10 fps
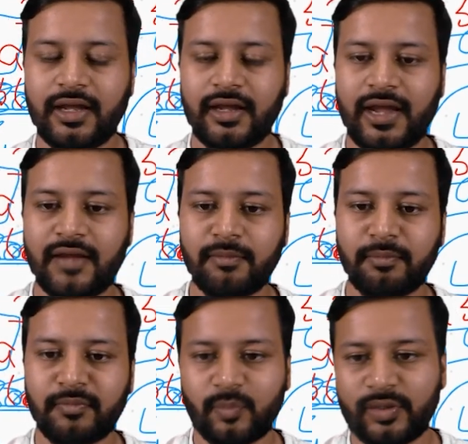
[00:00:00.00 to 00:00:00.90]
And
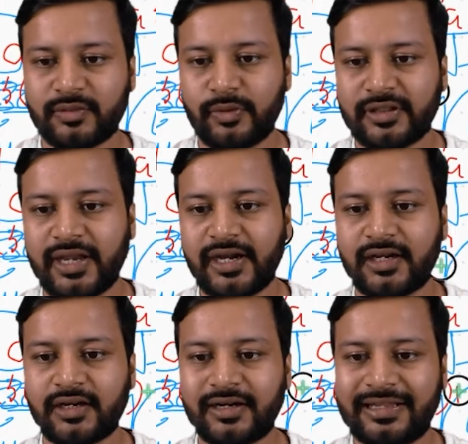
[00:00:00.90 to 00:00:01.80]
with
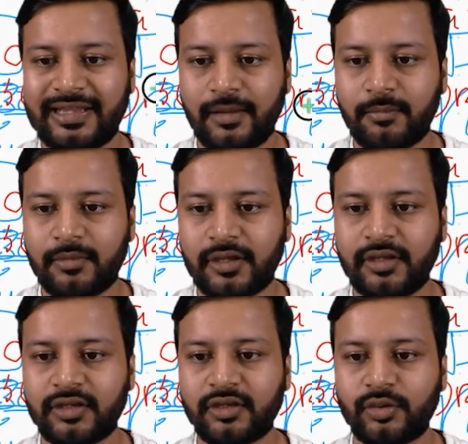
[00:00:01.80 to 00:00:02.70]
that
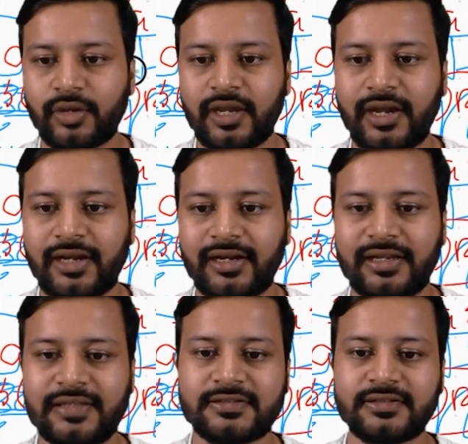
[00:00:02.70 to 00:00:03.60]
DMA you can at
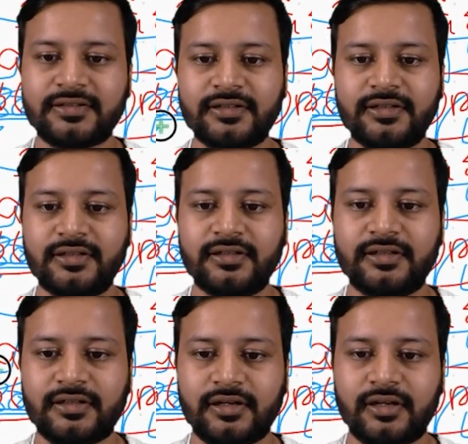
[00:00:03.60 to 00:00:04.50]
least
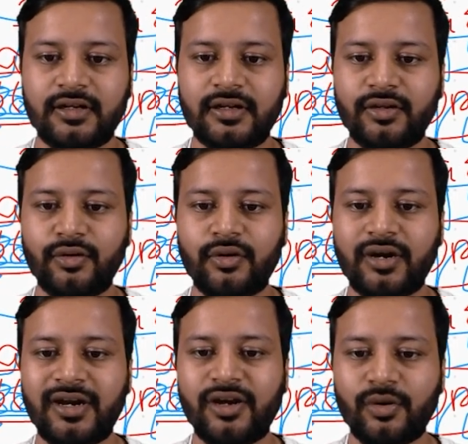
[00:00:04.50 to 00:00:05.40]

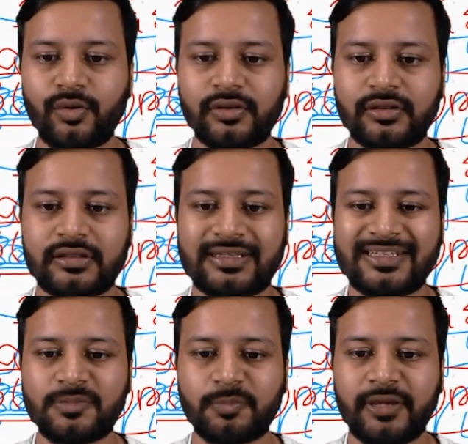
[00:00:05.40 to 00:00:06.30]
control the
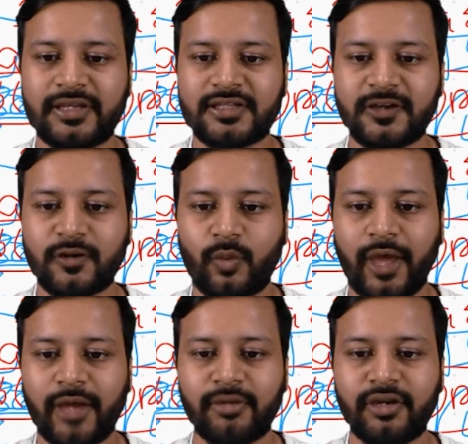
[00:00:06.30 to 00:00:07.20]
space
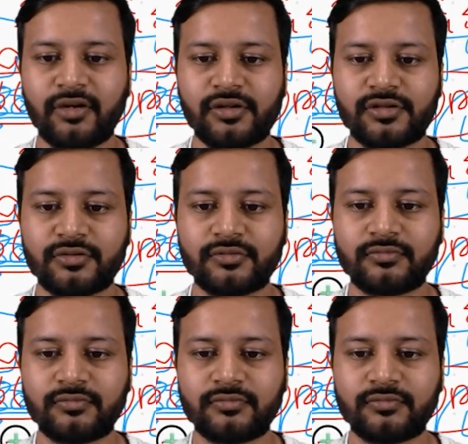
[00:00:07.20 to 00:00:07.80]
requirement also.